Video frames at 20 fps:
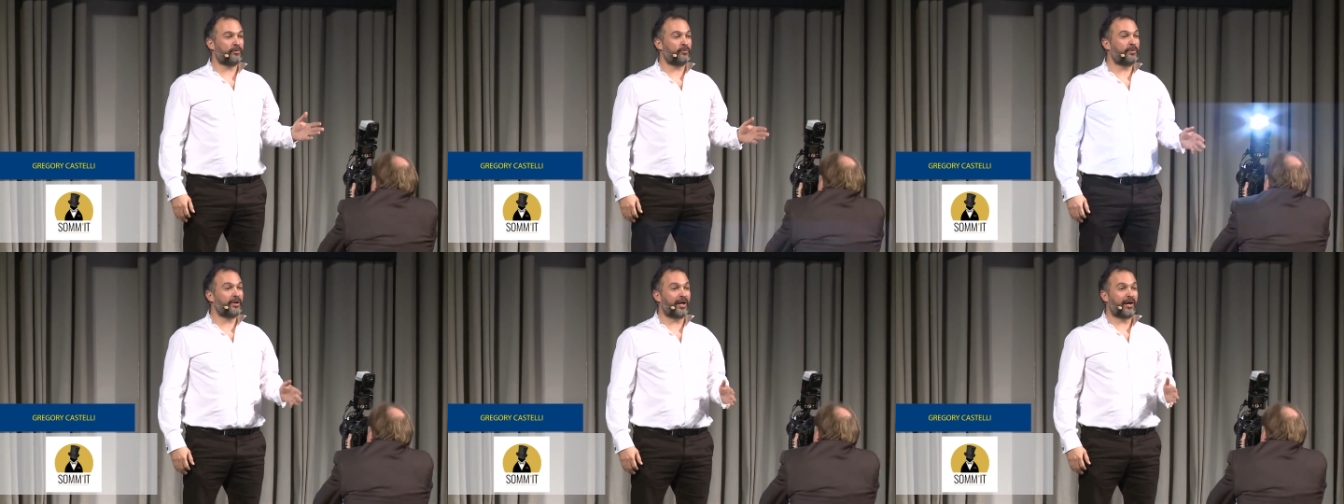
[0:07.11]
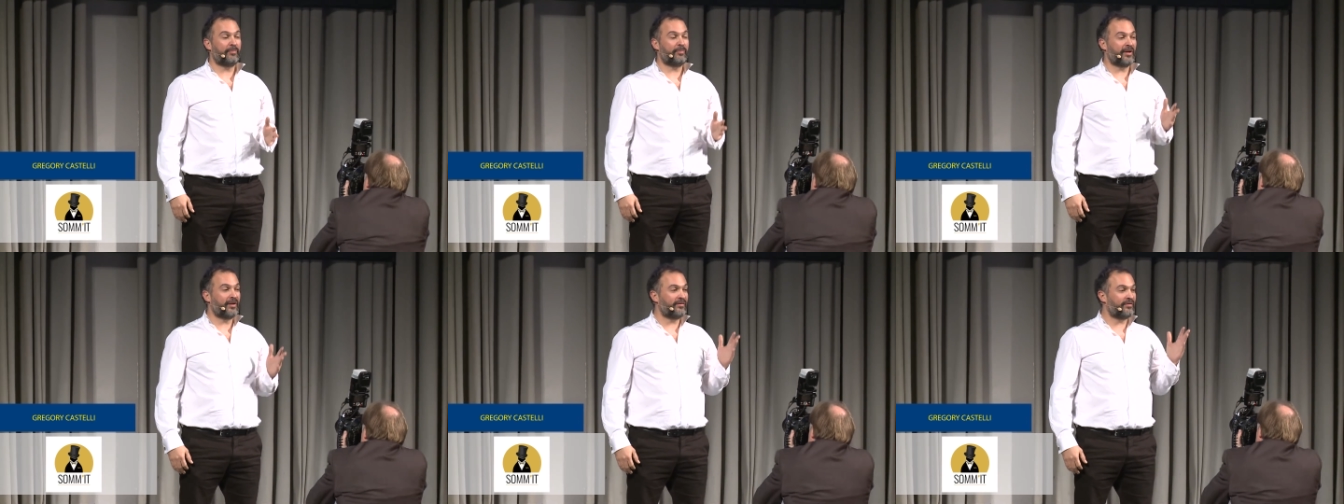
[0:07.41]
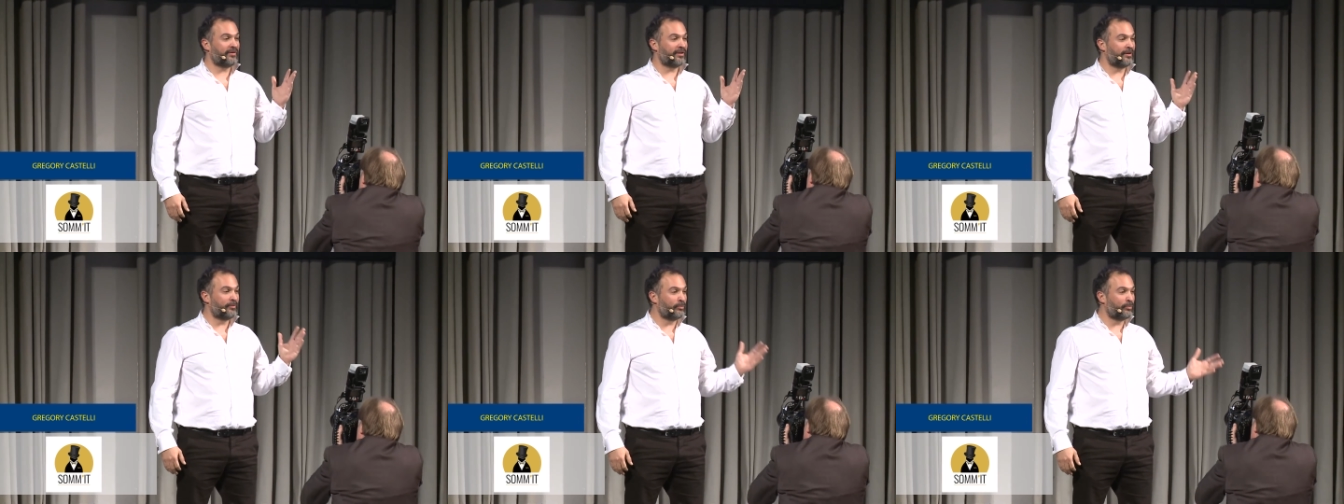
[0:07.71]
We are
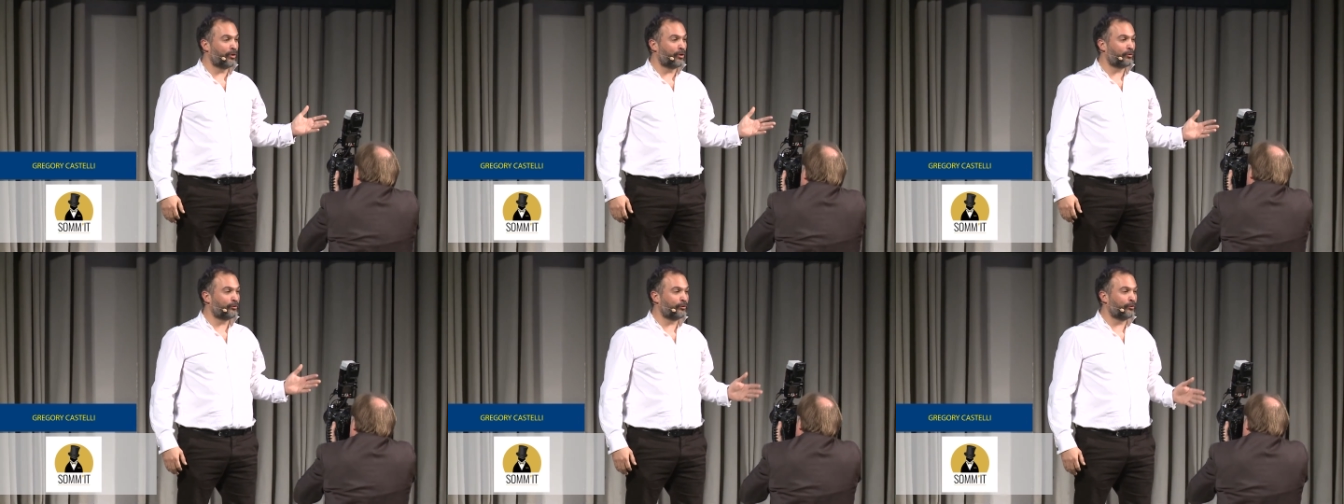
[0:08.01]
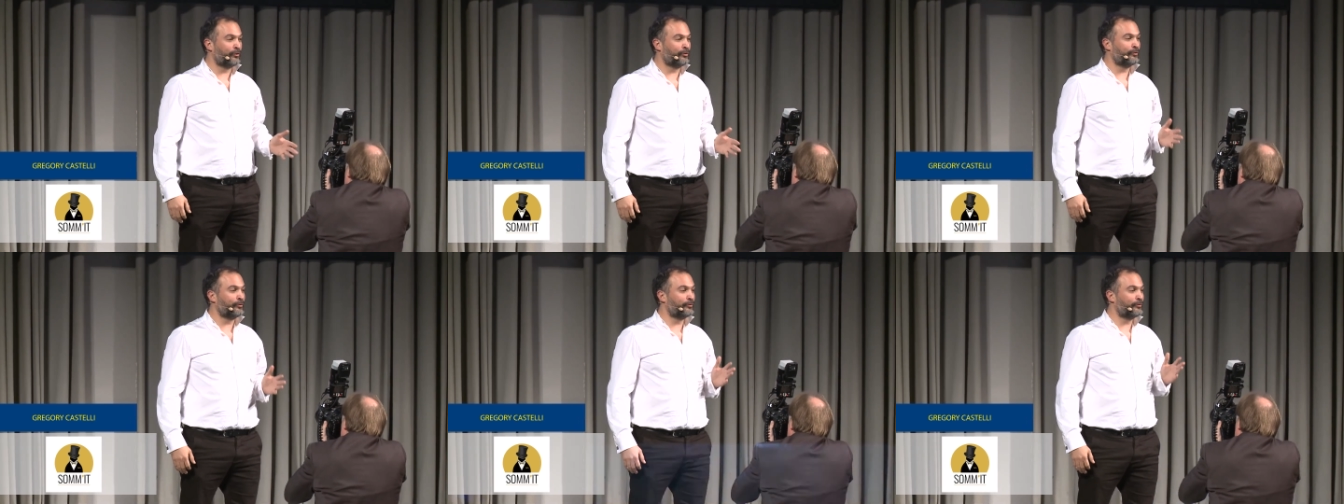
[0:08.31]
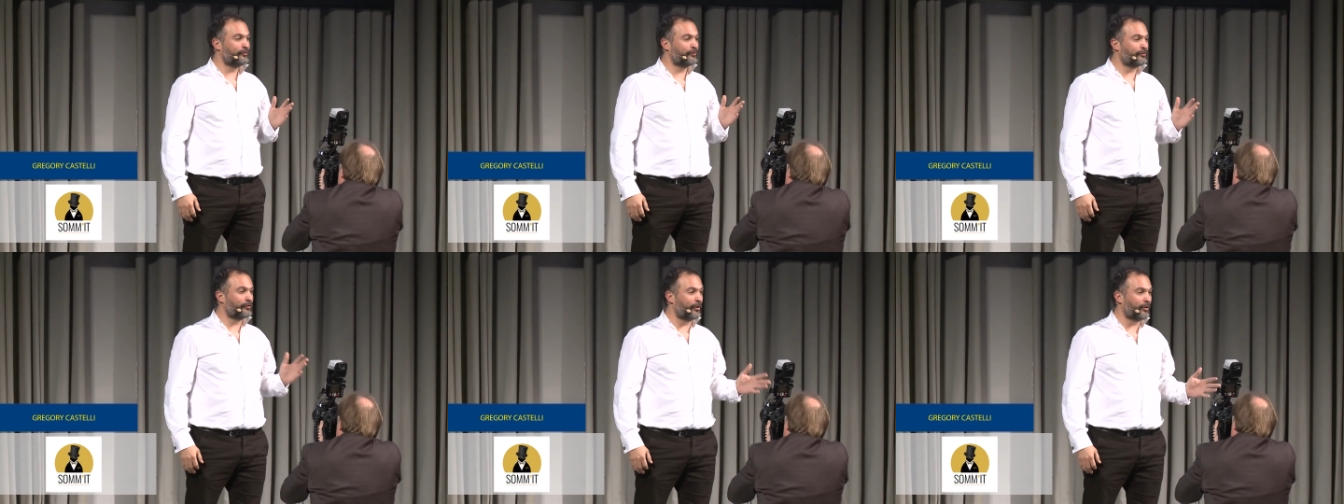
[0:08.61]
based in Bordeaux,
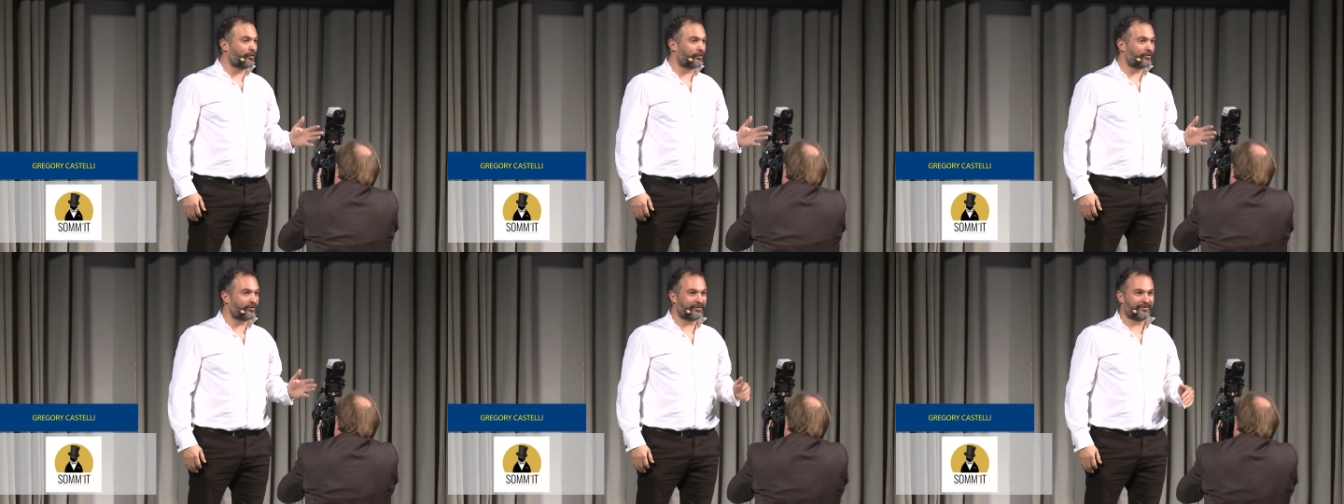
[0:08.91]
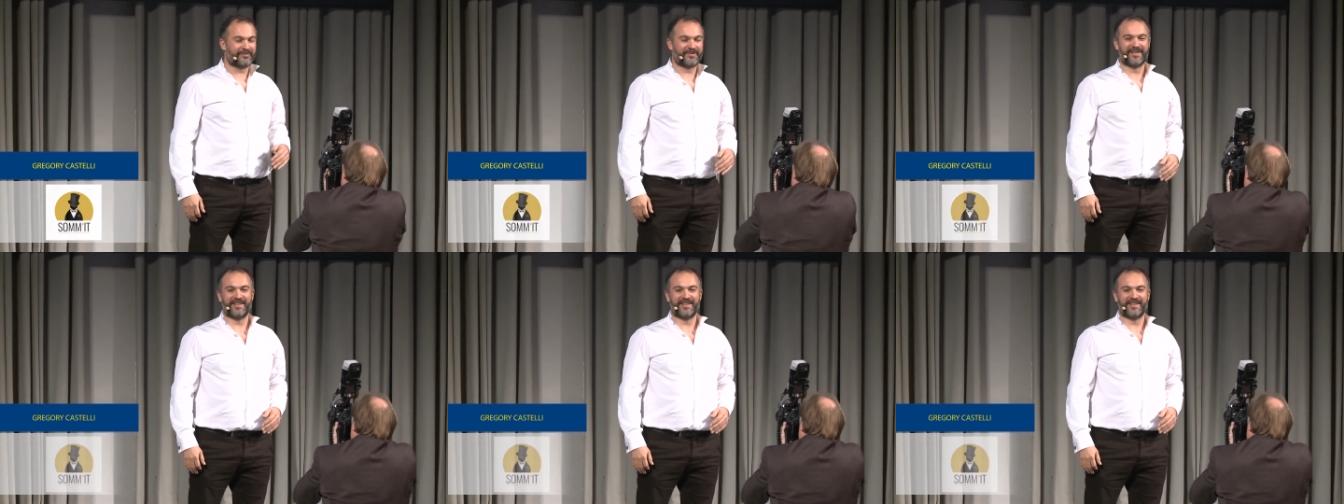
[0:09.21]
France.